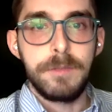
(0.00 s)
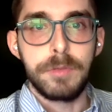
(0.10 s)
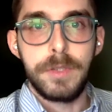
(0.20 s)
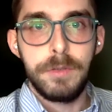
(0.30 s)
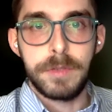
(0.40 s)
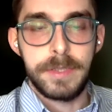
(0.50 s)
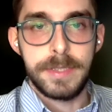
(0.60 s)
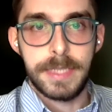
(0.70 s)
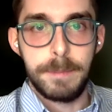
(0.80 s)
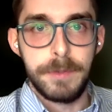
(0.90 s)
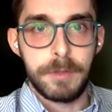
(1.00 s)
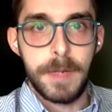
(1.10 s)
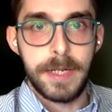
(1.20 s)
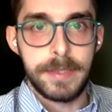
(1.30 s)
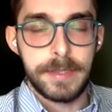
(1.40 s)
cure these
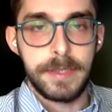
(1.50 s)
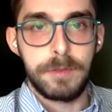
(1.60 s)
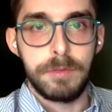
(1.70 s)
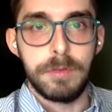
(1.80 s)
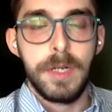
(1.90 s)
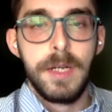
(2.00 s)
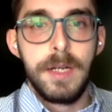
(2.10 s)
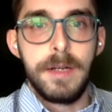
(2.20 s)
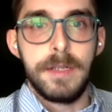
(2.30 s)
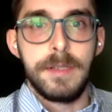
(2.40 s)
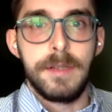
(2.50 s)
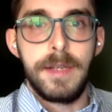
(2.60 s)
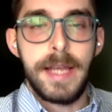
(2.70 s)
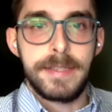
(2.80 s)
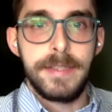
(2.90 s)
abnormalities and to
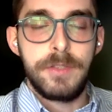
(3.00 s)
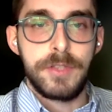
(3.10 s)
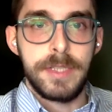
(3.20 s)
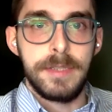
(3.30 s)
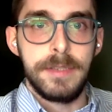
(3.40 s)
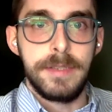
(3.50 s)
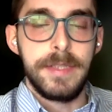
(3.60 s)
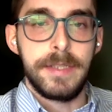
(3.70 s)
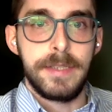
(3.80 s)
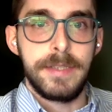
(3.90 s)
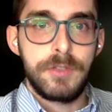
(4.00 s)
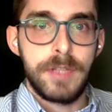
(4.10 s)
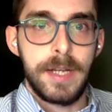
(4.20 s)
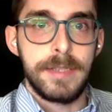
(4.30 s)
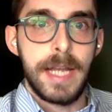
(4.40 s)
let the
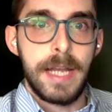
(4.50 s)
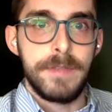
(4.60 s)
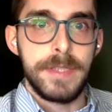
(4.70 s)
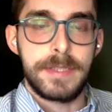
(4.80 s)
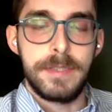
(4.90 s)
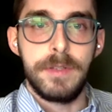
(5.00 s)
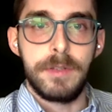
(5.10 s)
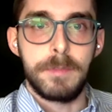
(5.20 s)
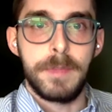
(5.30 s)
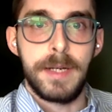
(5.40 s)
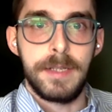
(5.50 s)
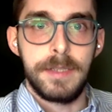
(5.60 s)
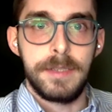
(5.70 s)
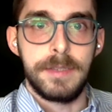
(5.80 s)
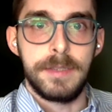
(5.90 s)
child have his
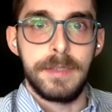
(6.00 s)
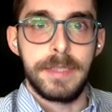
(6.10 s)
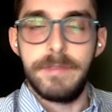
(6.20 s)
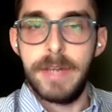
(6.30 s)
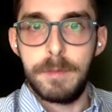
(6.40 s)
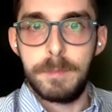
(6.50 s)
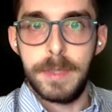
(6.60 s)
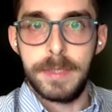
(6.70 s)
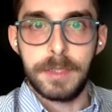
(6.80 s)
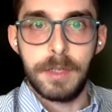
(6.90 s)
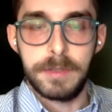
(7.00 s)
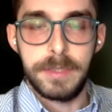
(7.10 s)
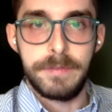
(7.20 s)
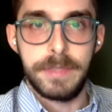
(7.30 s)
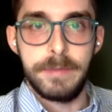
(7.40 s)
normal development,
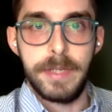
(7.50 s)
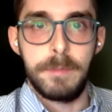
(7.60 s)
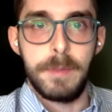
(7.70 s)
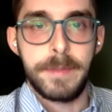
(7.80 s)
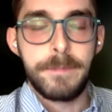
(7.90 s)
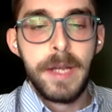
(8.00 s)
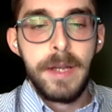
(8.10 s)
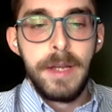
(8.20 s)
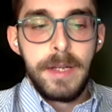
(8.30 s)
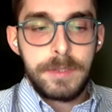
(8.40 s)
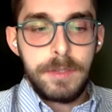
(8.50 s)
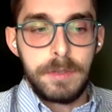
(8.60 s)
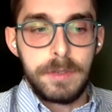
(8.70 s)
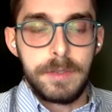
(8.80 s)
cognitive development. So,